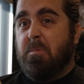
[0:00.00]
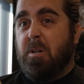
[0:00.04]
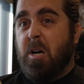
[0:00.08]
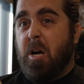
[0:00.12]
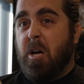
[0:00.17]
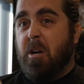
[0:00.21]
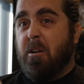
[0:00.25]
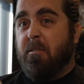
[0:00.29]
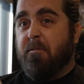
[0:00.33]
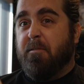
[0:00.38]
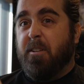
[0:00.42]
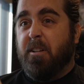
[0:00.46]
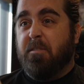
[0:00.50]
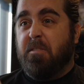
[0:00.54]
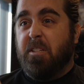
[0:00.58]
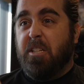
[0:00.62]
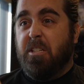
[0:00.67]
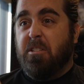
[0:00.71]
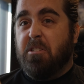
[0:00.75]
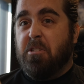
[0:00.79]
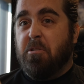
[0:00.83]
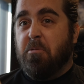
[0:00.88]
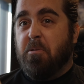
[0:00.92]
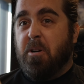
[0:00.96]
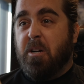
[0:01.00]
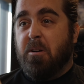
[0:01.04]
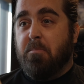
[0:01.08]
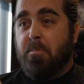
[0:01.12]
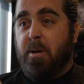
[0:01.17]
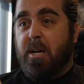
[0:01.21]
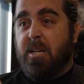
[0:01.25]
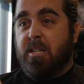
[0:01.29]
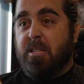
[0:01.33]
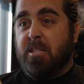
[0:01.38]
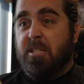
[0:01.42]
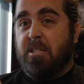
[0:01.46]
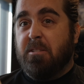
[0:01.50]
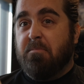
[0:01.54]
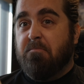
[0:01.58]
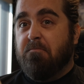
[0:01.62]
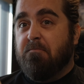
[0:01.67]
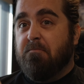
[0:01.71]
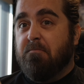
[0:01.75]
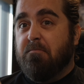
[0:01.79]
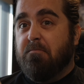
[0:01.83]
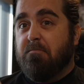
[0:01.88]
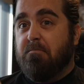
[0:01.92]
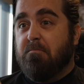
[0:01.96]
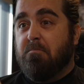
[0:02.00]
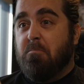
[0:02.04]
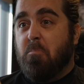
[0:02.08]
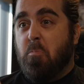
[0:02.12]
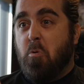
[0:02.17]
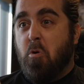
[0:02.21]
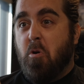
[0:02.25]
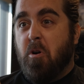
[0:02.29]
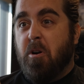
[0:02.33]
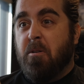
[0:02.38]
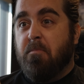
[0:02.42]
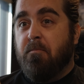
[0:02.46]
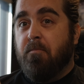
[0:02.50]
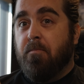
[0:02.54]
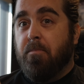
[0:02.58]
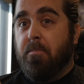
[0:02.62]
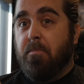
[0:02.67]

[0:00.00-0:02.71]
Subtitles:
$150, $200 more.